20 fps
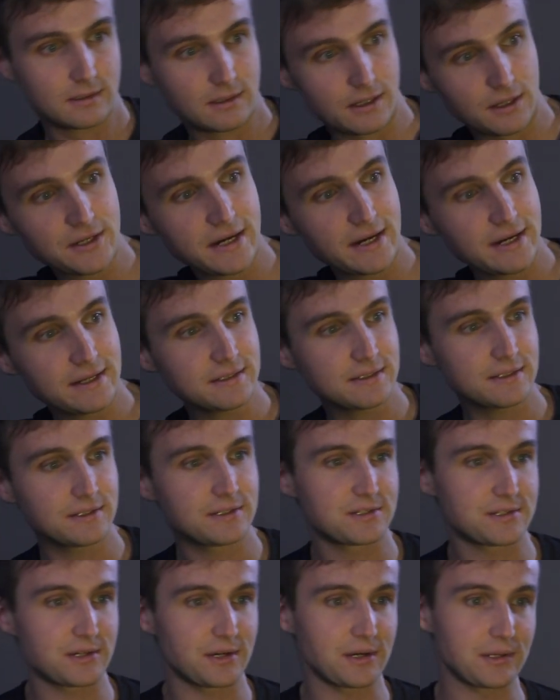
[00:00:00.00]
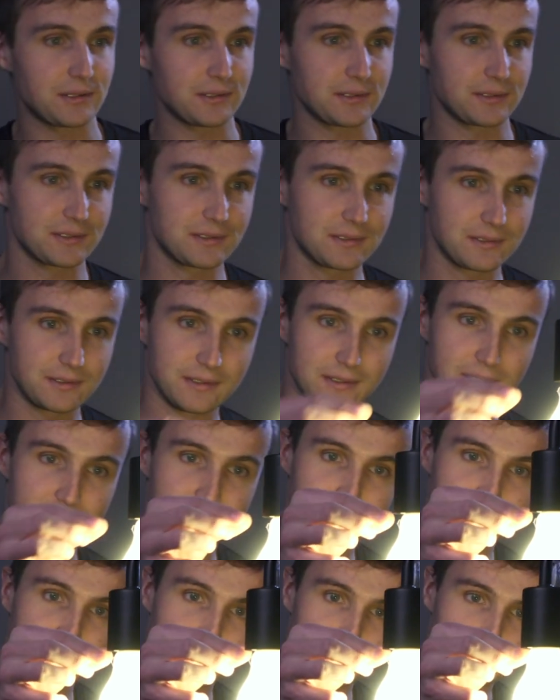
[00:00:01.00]
Okay, so
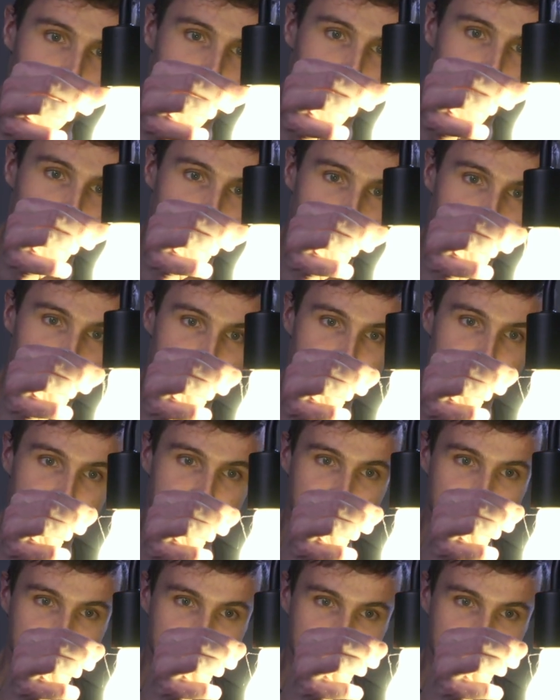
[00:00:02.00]
let me remove this